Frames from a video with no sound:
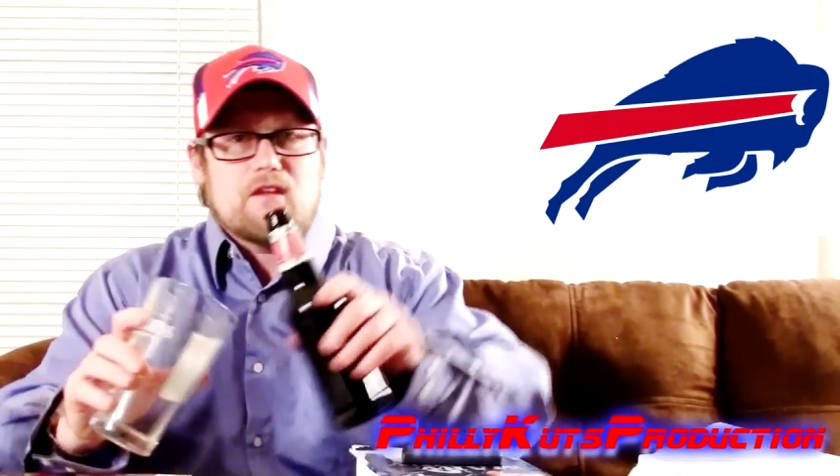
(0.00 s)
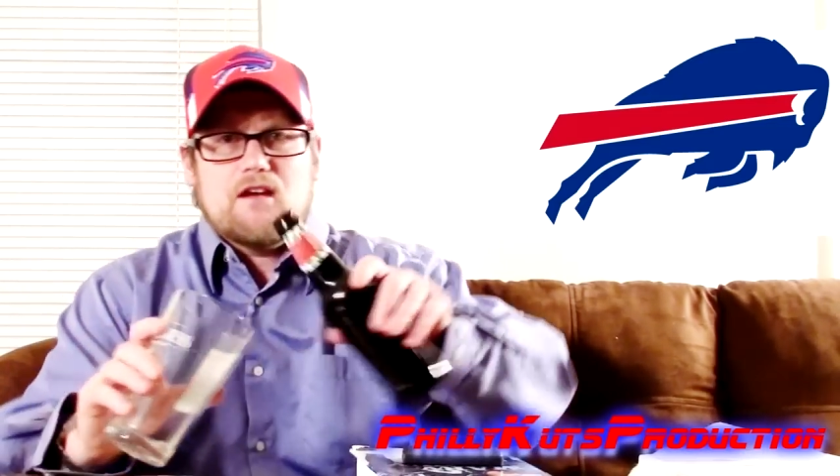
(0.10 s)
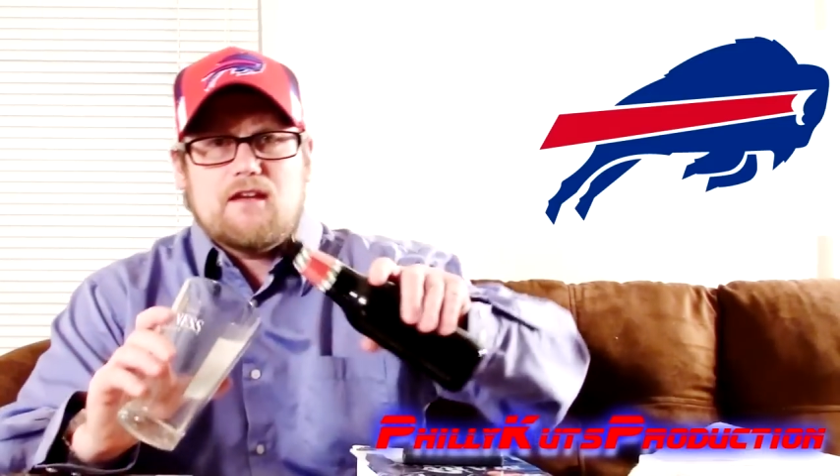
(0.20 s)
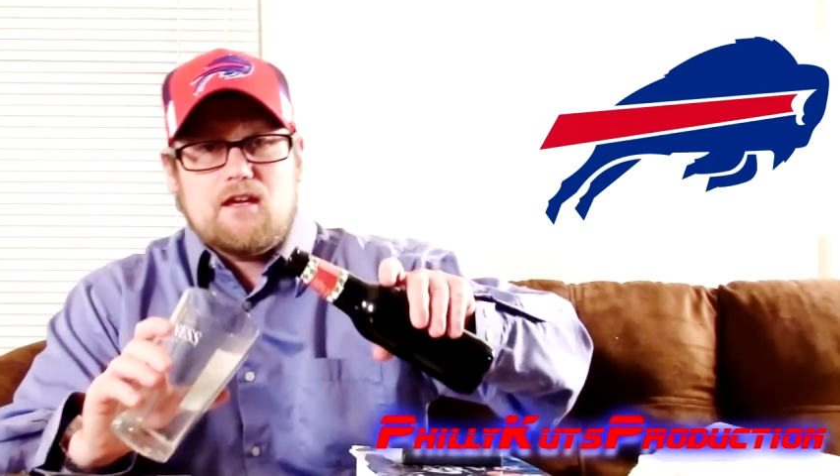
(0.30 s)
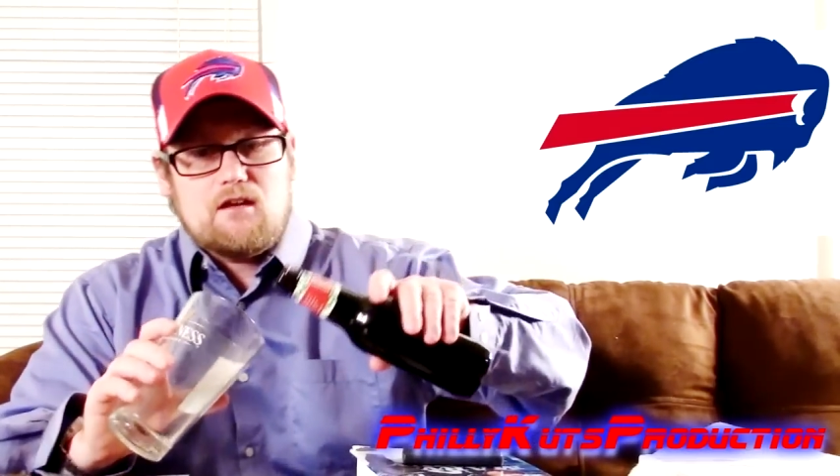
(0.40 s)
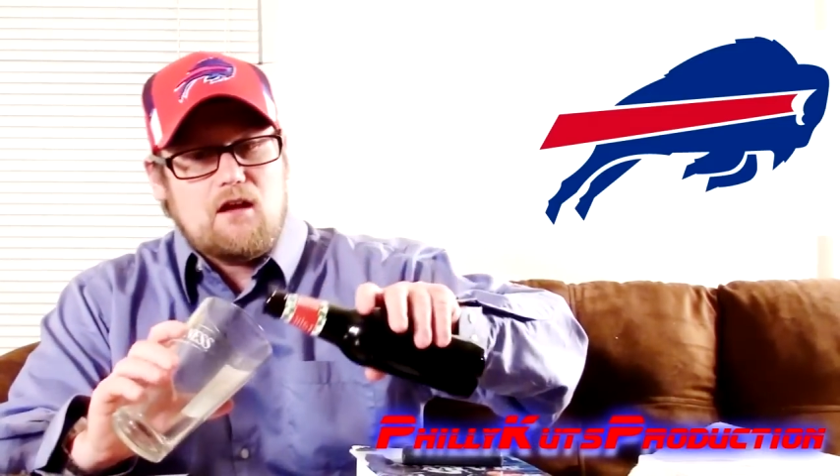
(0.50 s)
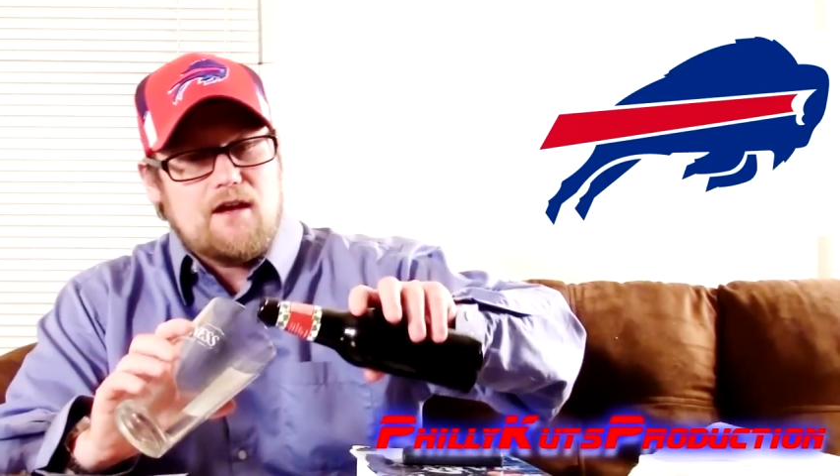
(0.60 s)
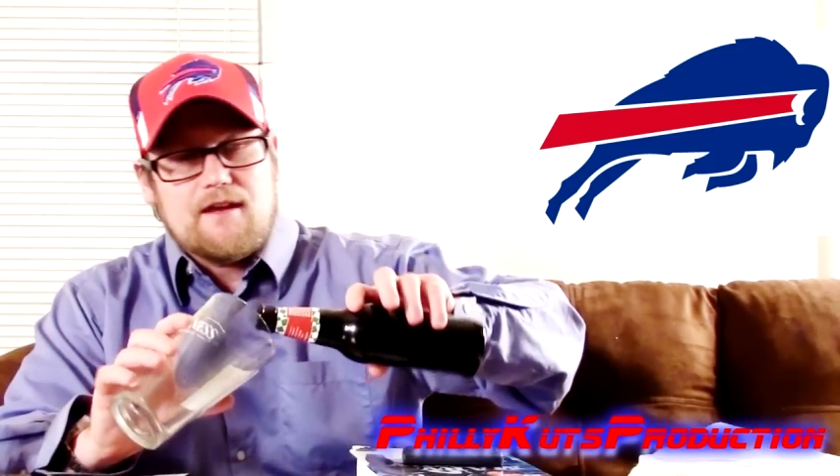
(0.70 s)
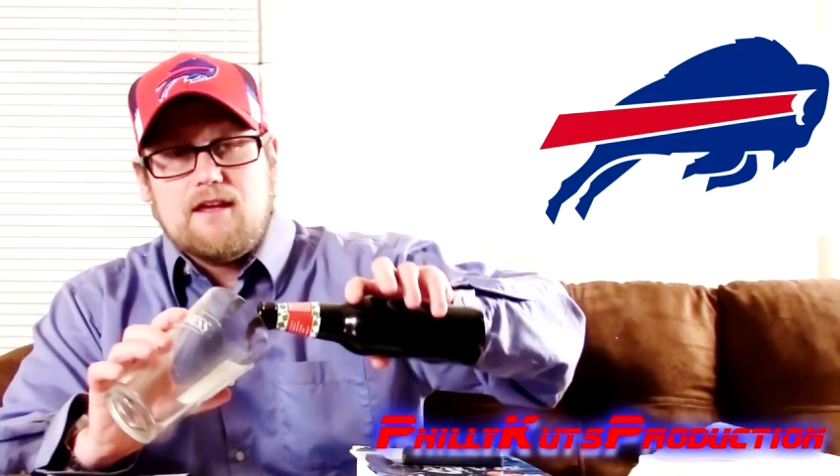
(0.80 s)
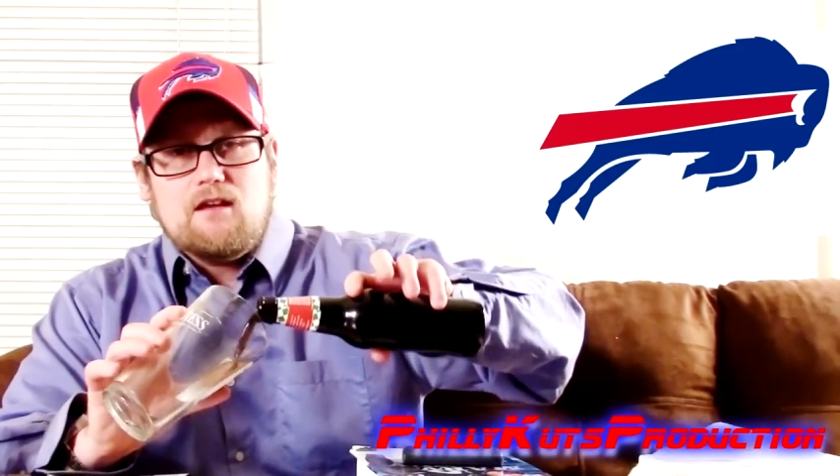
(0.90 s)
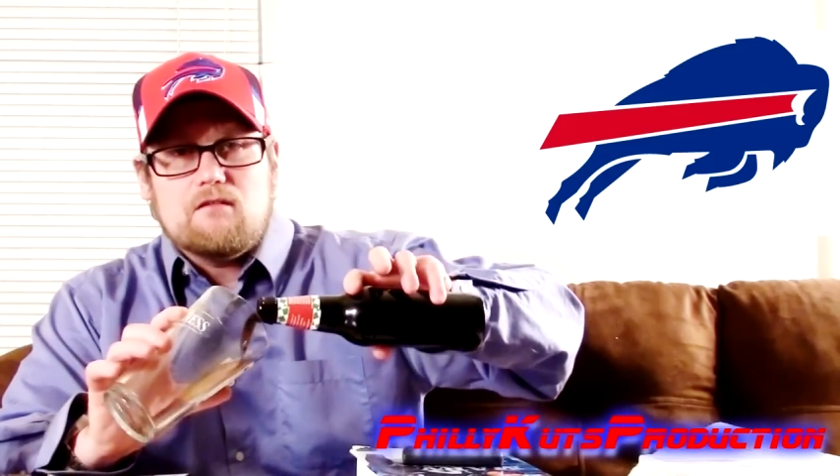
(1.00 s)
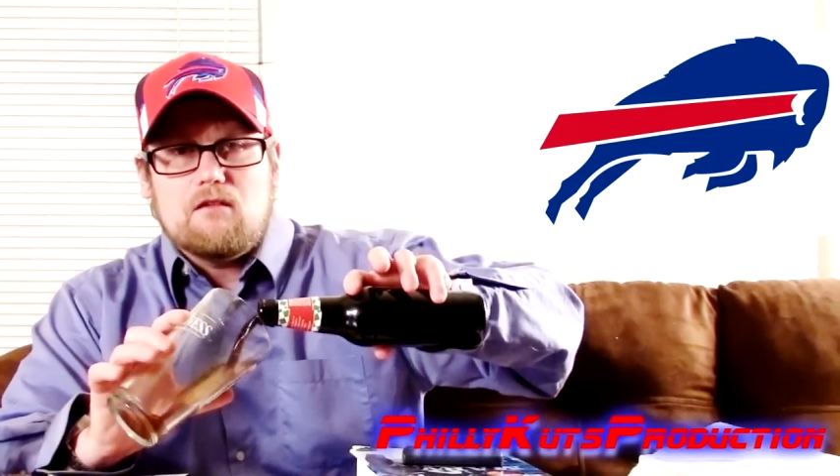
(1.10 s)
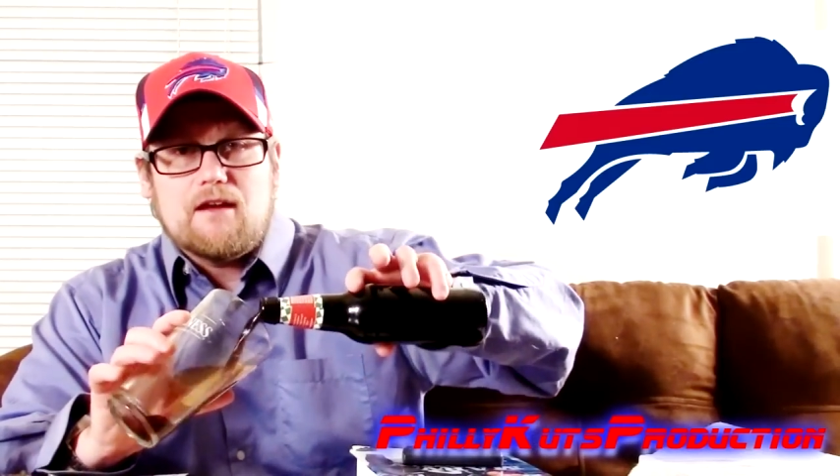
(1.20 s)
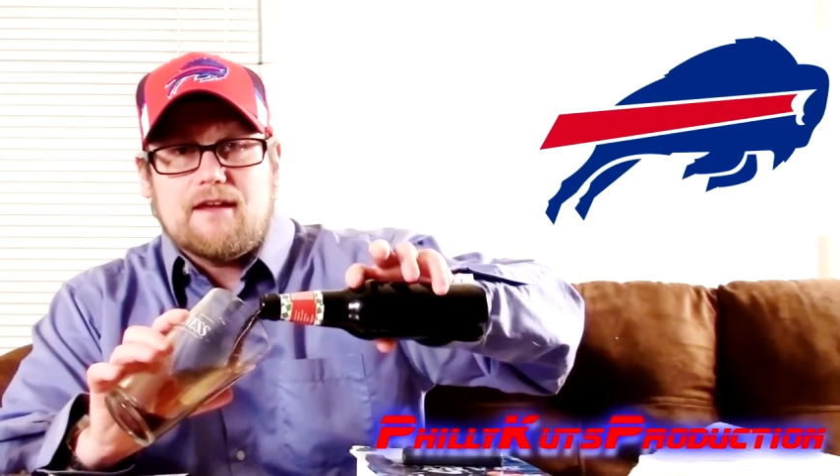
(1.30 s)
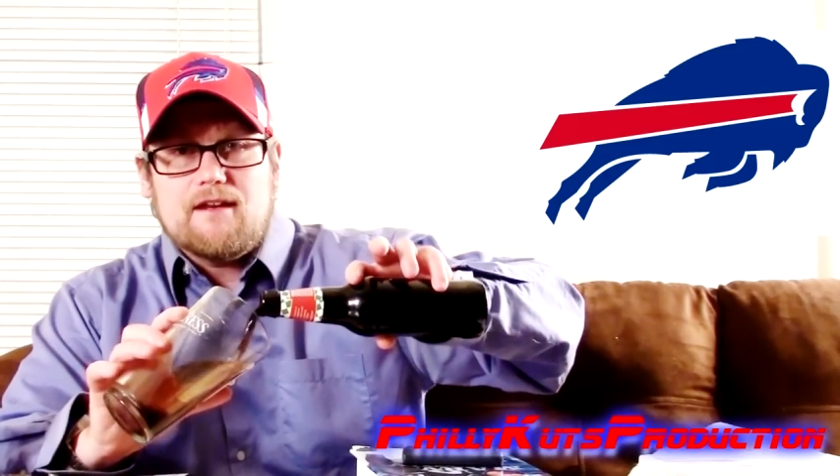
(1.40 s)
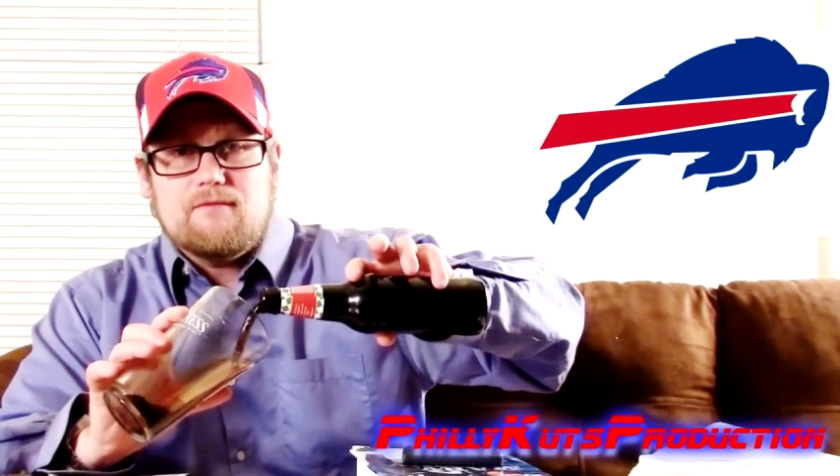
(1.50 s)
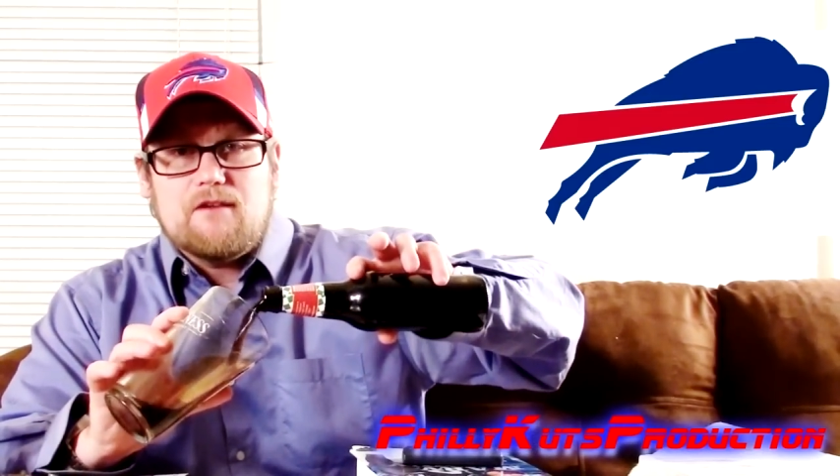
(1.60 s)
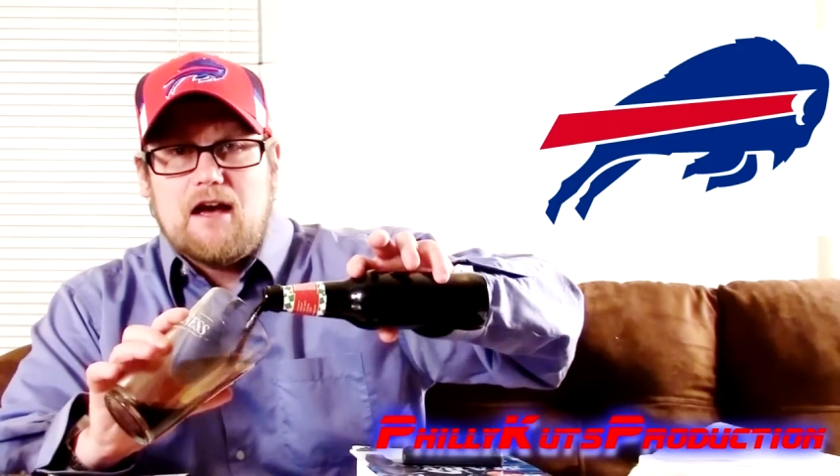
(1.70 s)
I can't even